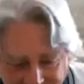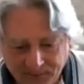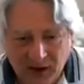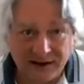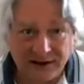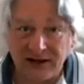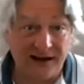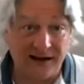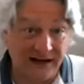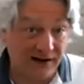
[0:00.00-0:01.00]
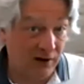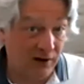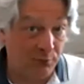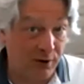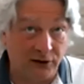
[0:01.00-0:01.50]
Octavia
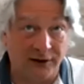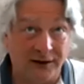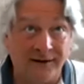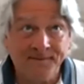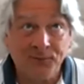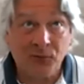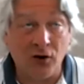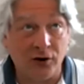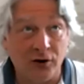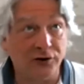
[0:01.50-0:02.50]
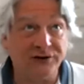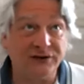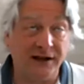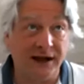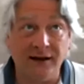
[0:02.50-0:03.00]
Butler or Ursula K.